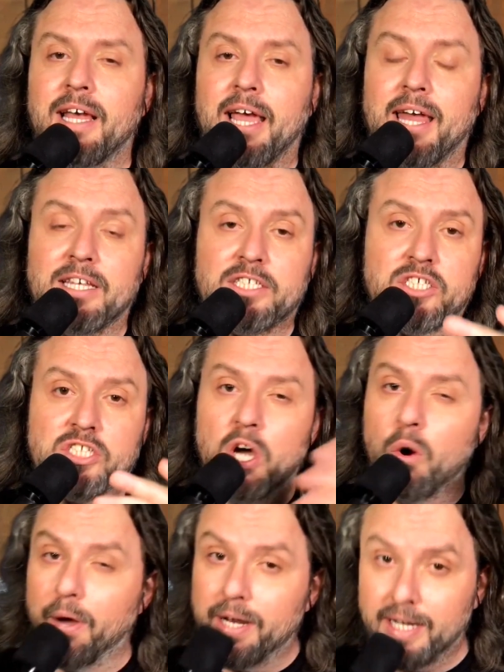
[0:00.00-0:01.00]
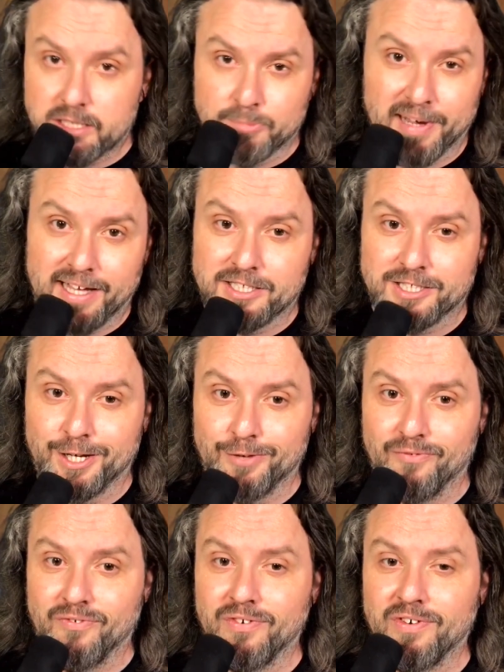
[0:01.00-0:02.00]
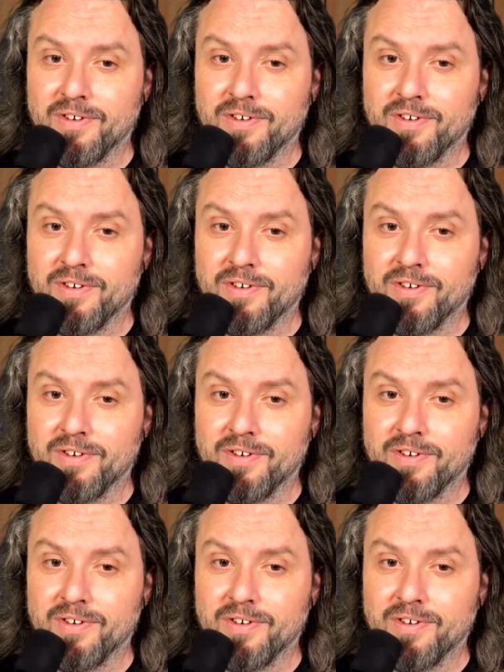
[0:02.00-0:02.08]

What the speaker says: and it's so inexpensive.